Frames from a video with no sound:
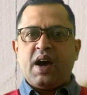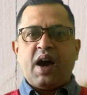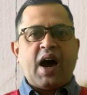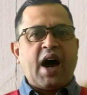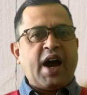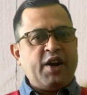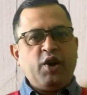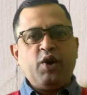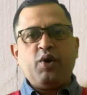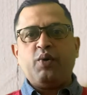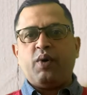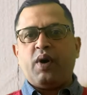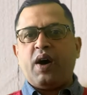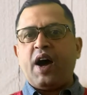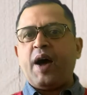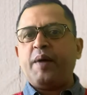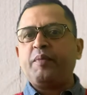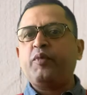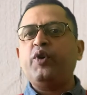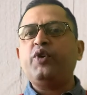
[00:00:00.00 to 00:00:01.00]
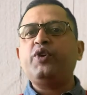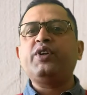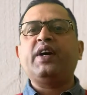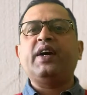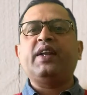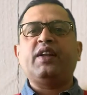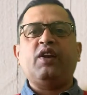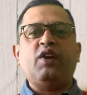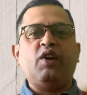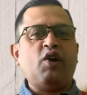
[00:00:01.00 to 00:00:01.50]
I know I'm going to
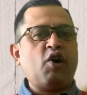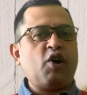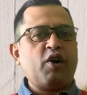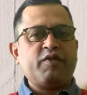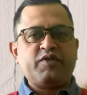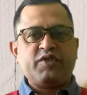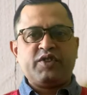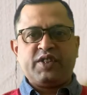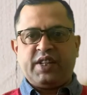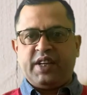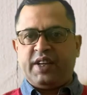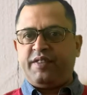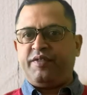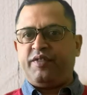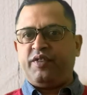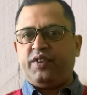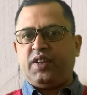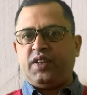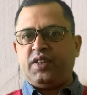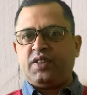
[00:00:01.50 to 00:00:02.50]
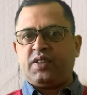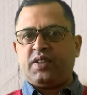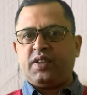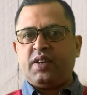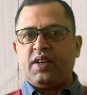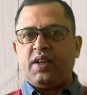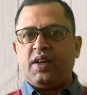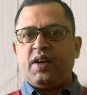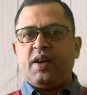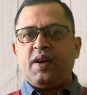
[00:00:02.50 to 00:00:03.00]
get a lot of stick for these,
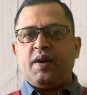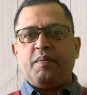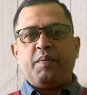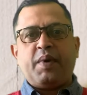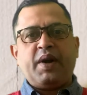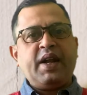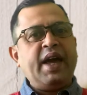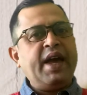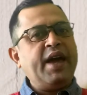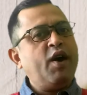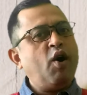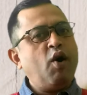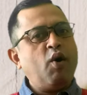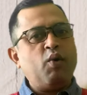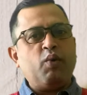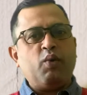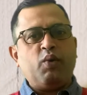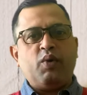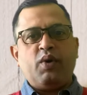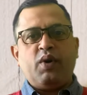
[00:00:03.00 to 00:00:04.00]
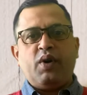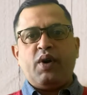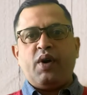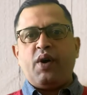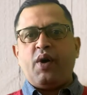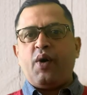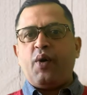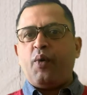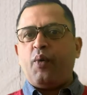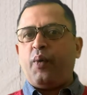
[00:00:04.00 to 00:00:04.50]
but hey ho,
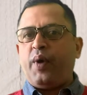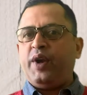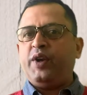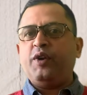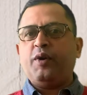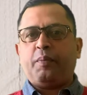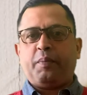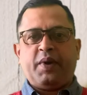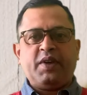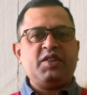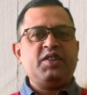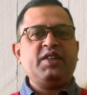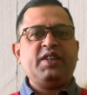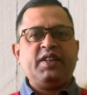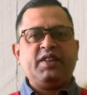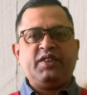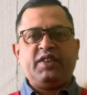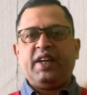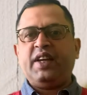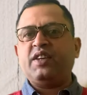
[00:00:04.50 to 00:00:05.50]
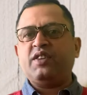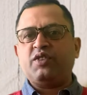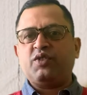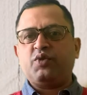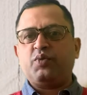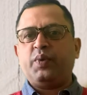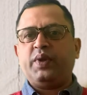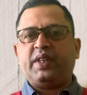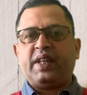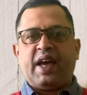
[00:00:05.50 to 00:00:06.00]
when you're presenting
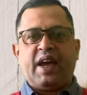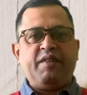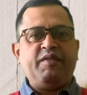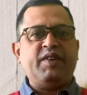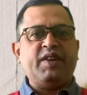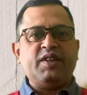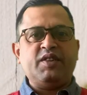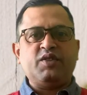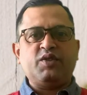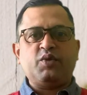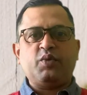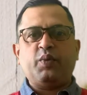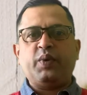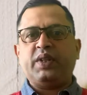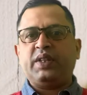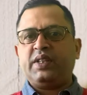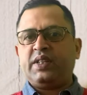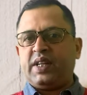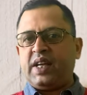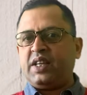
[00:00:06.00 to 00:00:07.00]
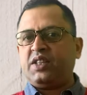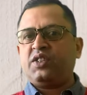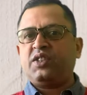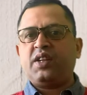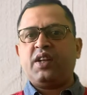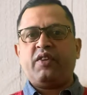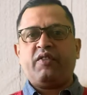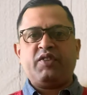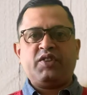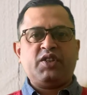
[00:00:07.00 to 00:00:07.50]
things with evidence, with tests
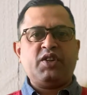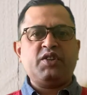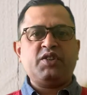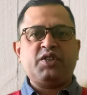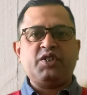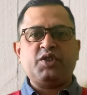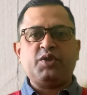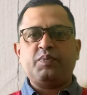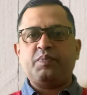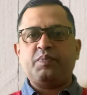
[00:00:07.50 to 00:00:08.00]
and researchers